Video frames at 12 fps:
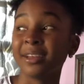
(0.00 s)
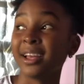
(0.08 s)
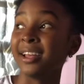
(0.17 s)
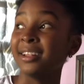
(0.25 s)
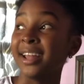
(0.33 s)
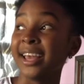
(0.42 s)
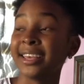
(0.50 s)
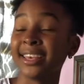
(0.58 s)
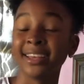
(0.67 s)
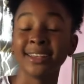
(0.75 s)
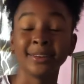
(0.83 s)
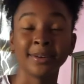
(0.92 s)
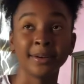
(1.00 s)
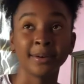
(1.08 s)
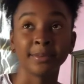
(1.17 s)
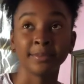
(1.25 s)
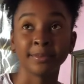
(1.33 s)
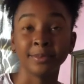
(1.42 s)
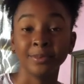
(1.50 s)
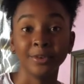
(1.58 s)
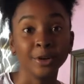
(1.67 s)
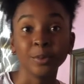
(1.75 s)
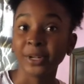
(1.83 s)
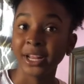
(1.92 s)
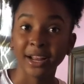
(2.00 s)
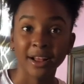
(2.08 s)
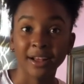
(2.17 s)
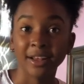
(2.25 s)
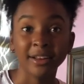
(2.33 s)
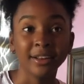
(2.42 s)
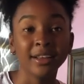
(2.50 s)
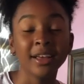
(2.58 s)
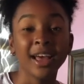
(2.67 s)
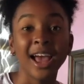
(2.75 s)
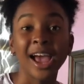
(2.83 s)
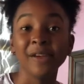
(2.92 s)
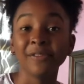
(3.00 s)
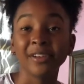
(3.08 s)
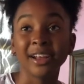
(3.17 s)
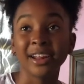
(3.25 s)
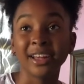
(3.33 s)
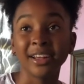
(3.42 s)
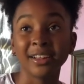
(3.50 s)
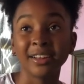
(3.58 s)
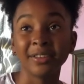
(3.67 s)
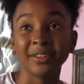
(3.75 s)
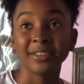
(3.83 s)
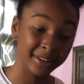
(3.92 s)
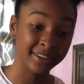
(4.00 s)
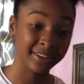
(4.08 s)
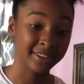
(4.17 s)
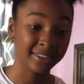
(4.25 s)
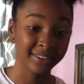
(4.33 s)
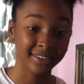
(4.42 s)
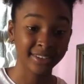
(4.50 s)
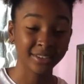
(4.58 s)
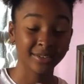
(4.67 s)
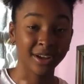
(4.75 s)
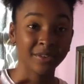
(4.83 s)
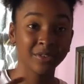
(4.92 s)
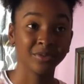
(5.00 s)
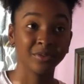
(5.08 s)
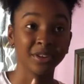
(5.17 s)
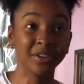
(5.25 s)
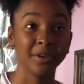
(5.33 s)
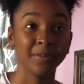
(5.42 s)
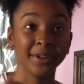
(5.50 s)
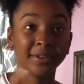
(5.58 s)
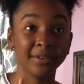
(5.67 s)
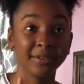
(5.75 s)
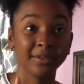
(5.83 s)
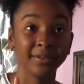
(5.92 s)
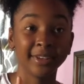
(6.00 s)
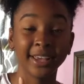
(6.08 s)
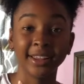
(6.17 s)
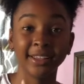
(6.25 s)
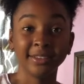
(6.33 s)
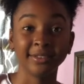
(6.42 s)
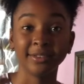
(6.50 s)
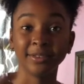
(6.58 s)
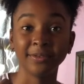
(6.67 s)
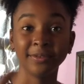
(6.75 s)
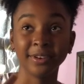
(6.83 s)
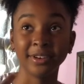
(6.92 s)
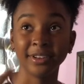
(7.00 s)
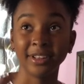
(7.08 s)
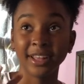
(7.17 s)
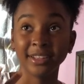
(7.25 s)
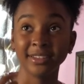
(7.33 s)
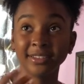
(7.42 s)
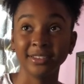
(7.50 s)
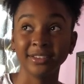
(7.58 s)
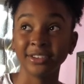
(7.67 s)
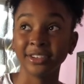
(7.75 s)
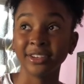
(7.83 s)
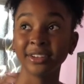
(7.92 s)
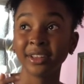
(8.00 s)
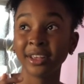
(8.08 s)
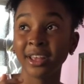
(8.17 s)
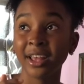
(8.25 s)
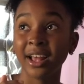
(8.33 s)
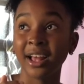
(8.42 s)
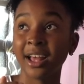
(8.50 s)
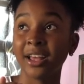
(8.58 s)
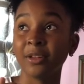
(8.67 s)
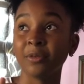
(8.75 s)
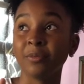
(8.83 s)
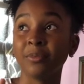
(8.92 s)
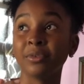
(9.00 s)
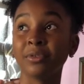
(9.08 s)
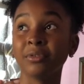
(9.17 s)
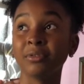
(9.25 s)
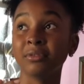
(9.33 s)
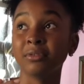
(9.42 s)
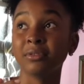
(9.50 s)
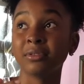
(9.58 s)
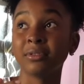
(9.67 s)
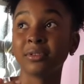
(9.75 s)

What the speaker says: And I can't run with it on. I forgot I had on a retainer yesterday, so I was running up and down getting stuff for like this teacher. And bro,